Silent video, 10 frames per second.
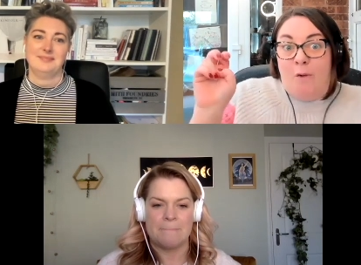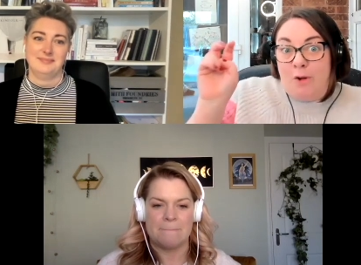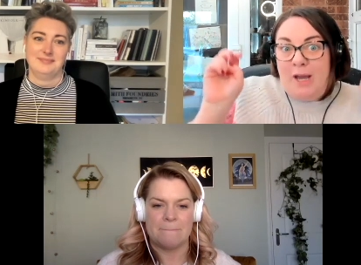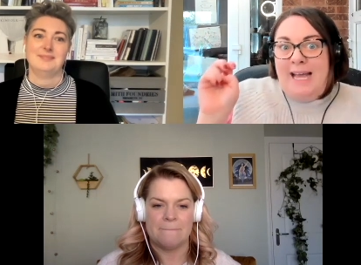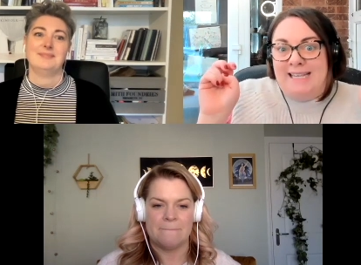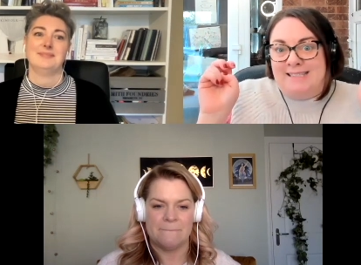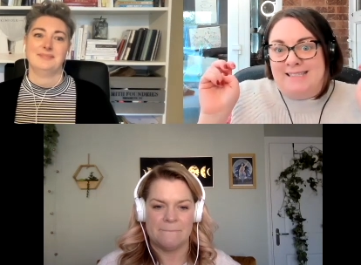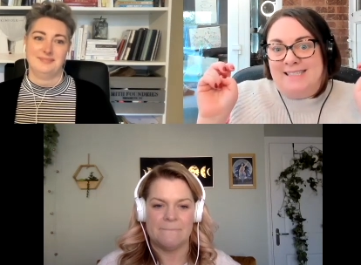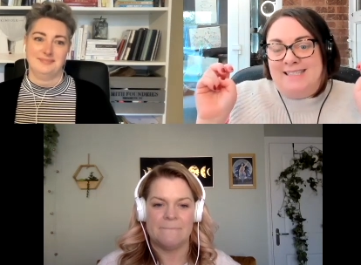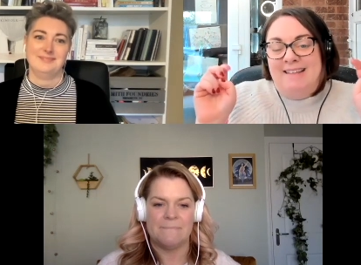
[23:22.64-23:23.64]
Speaker 1: the
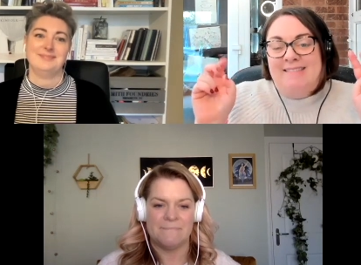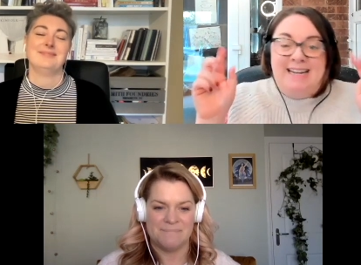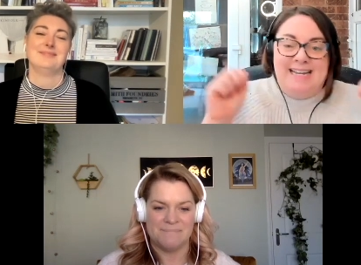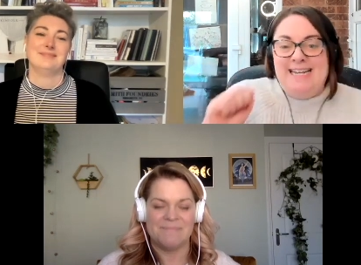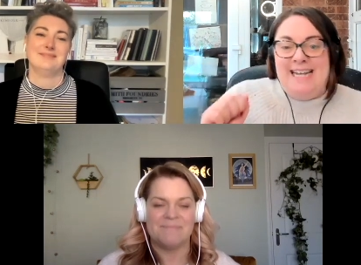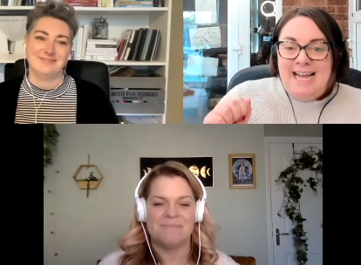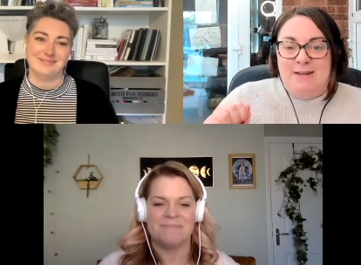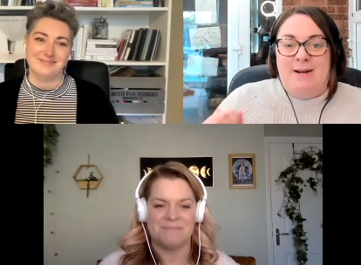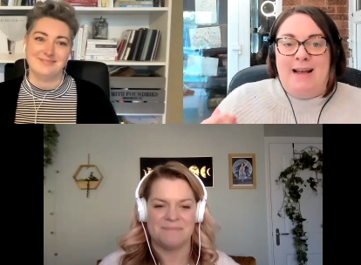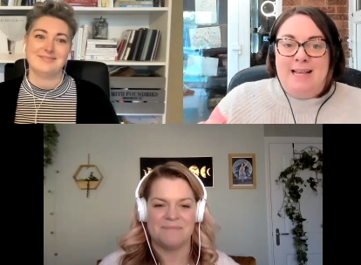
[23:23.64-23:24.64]
kids and mm-hmm. then eating it mm-hmm.
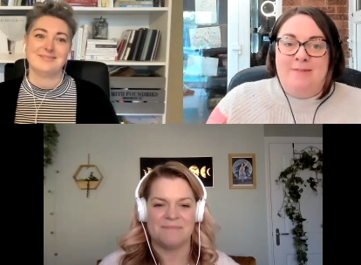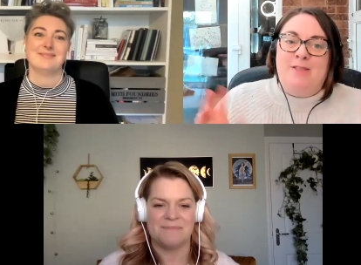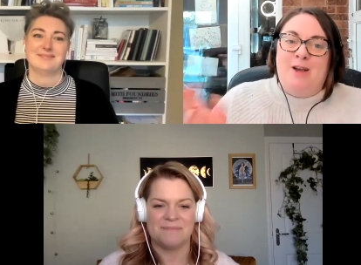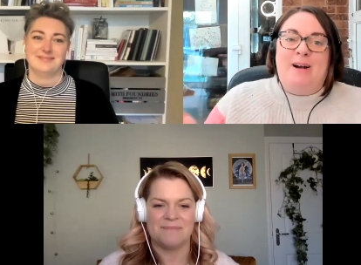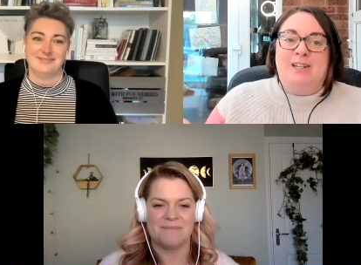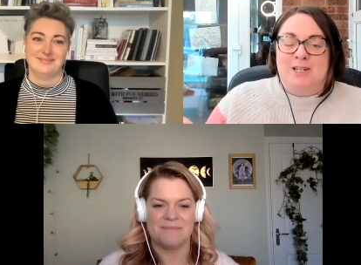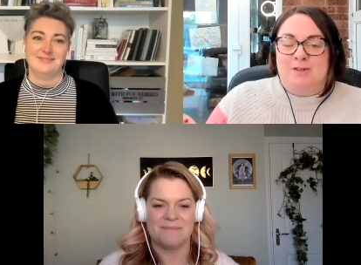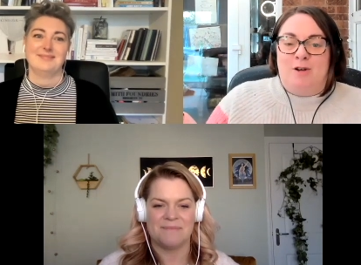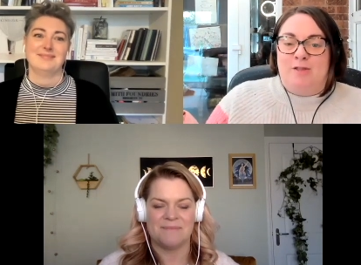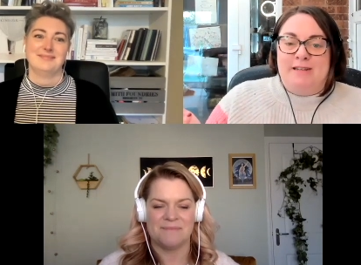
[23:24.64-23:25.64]
anyway, even though actually I'd
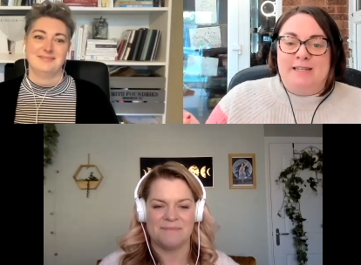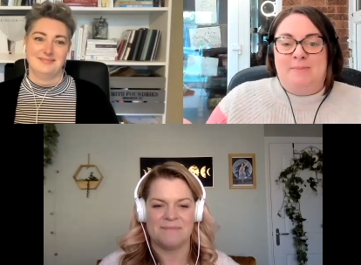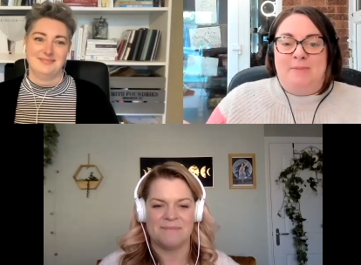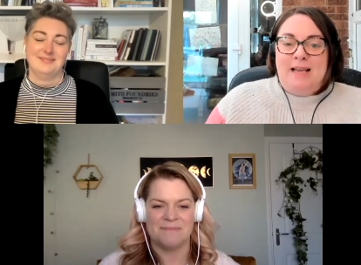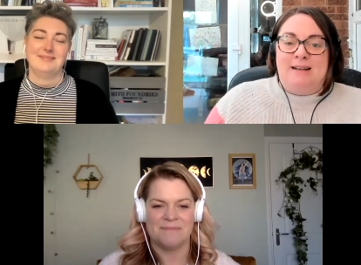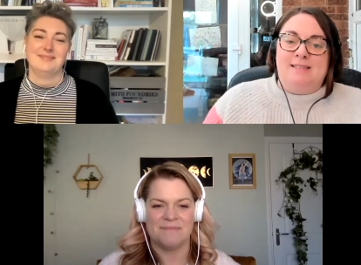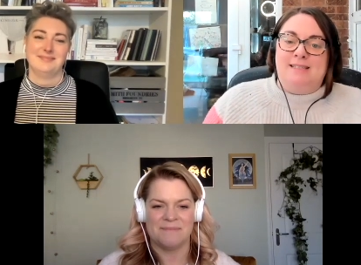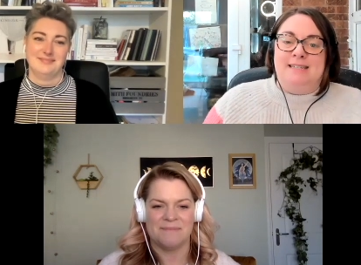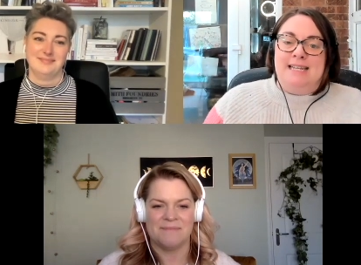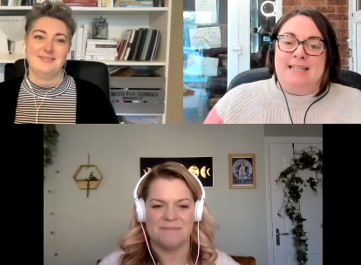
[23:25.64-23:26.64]
rather eat something else
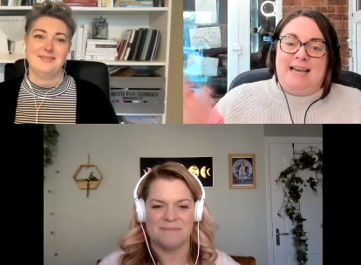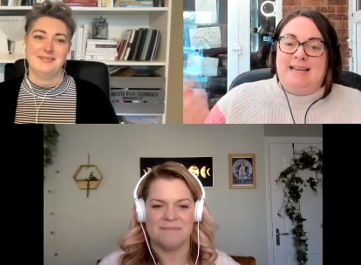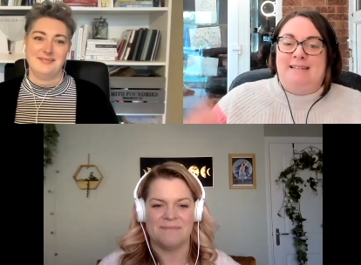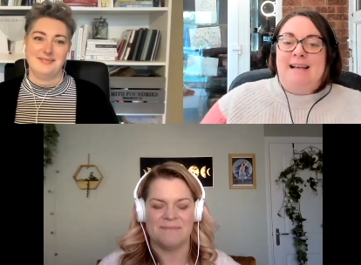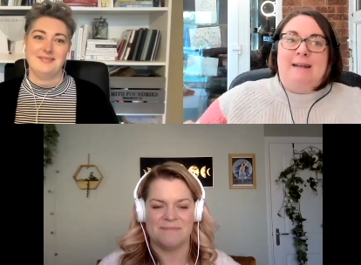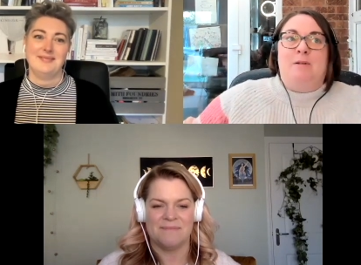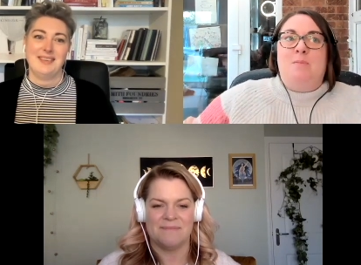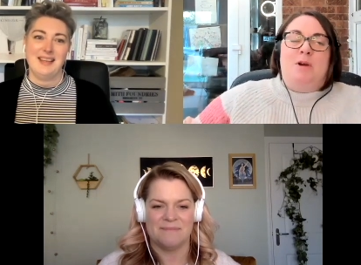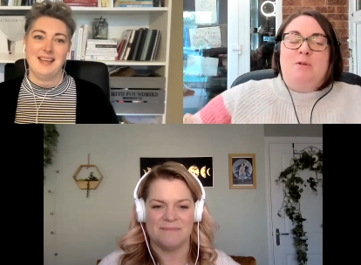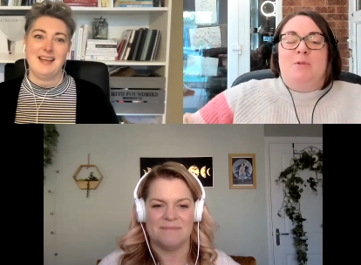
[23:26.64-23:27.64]
and eat their
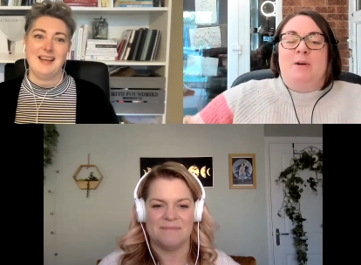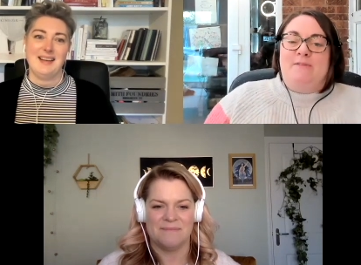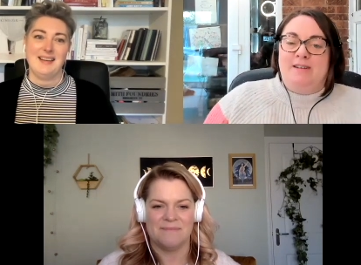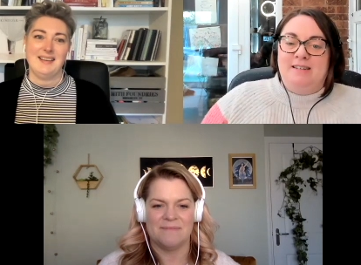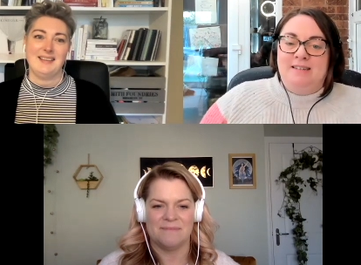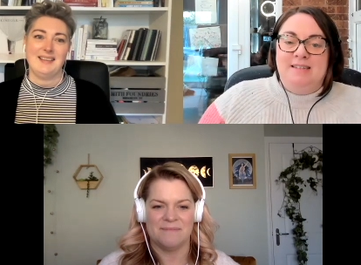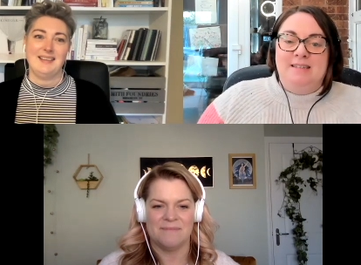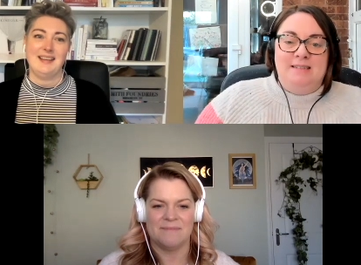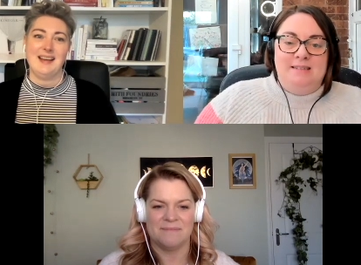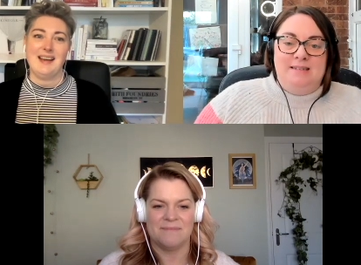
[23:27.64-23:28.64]
Haribo yeah. or whatever.
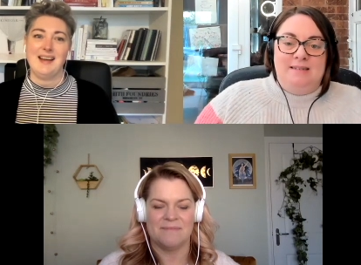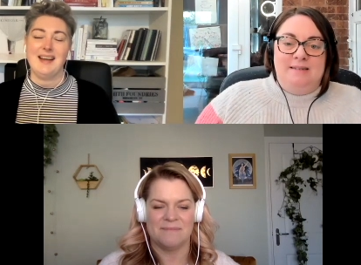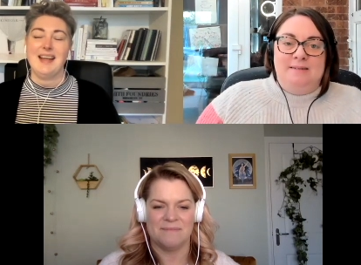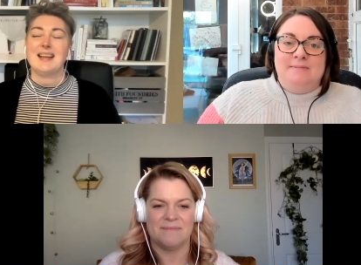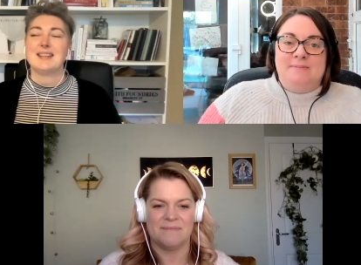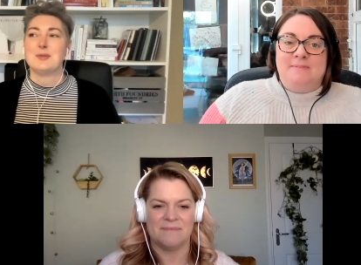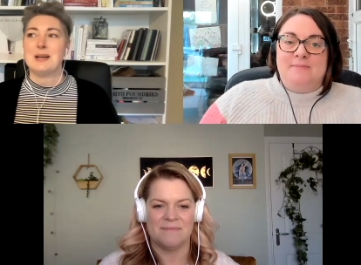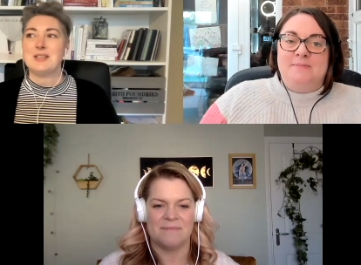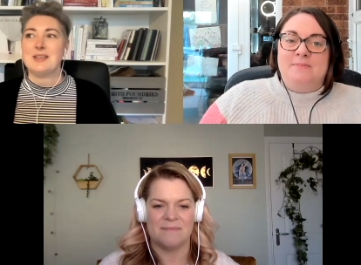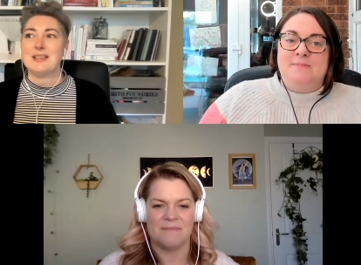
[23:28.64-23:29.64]
Speaker 2: Yeah. So
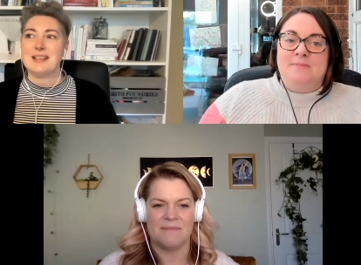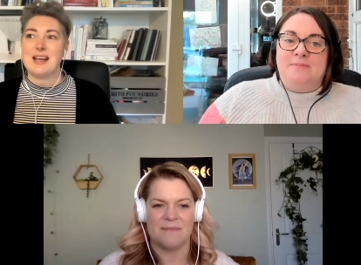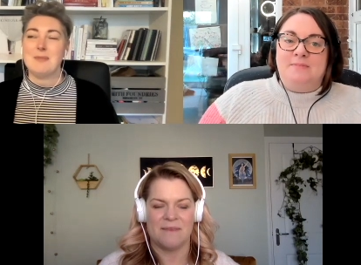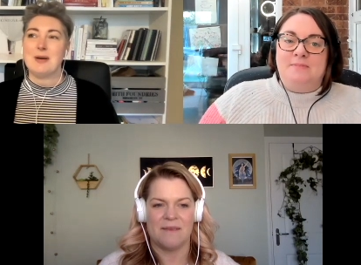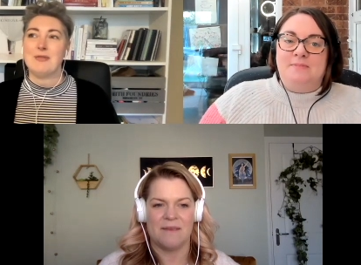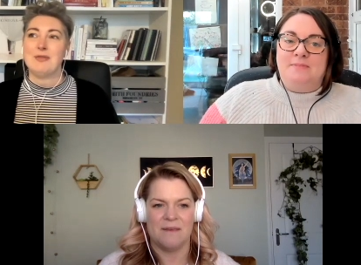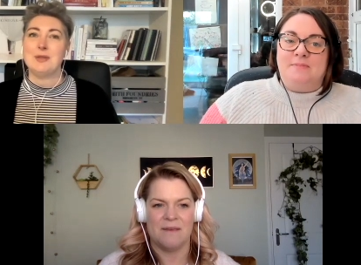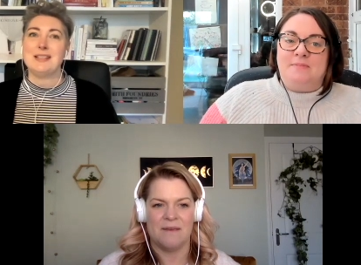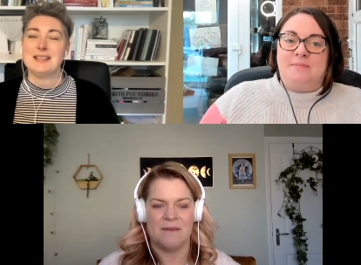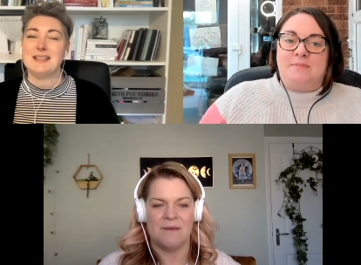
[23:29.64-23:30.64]
much of the time, our food
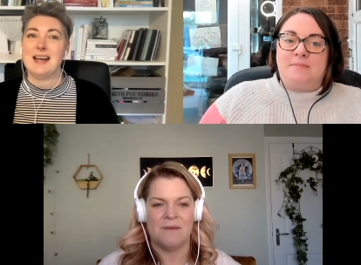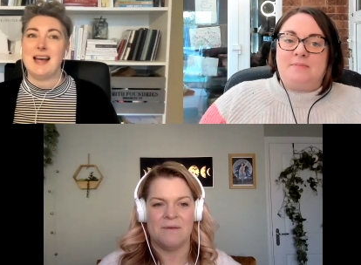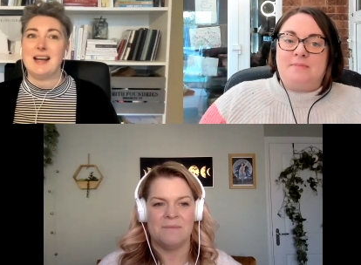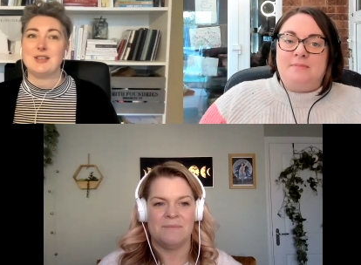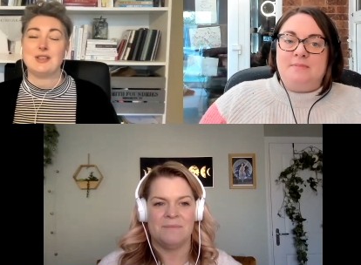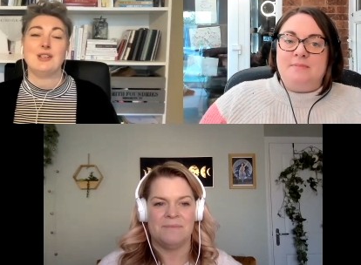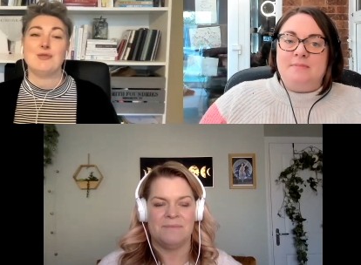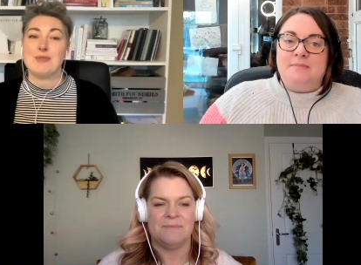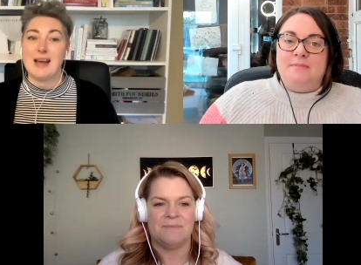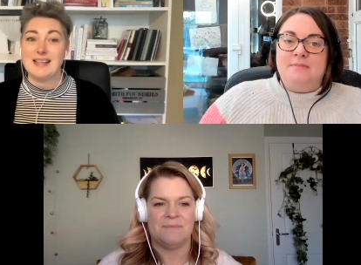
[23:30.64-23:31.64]
doesn't actually
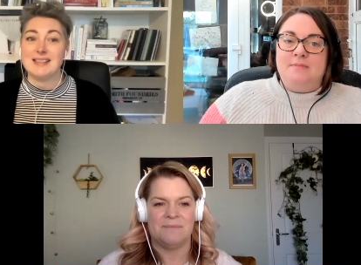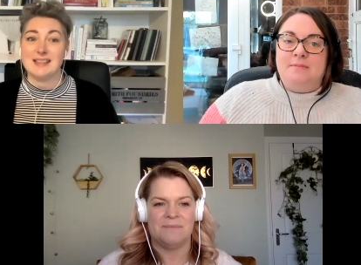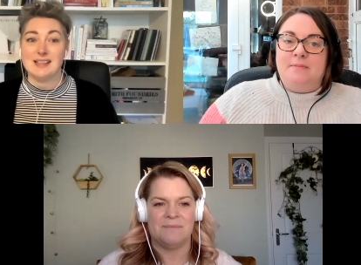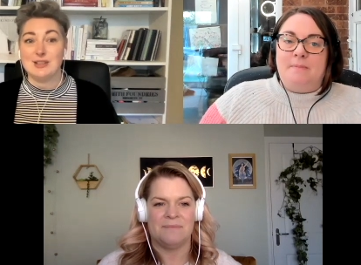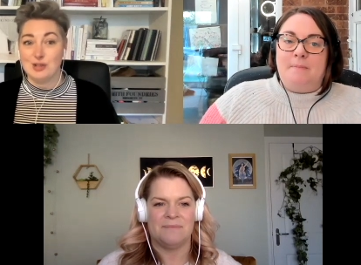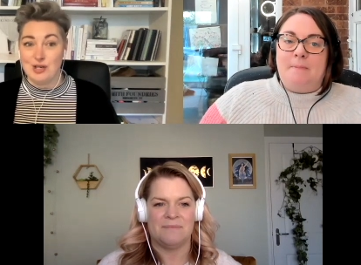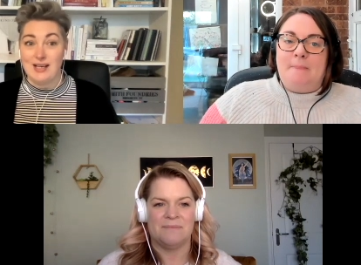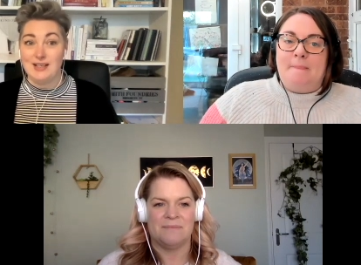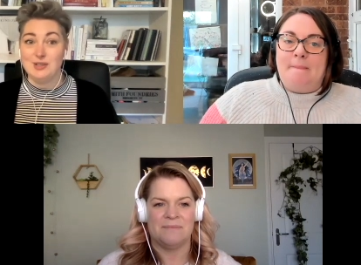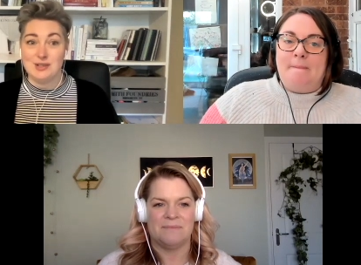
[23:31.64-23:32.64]
radically
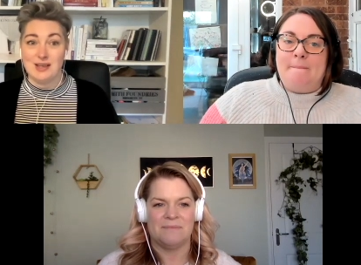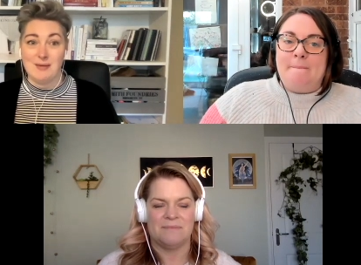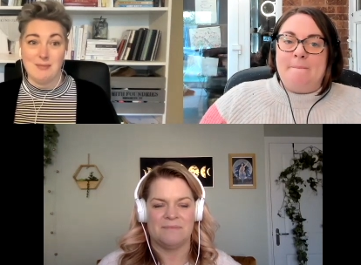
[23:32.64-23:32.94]
change that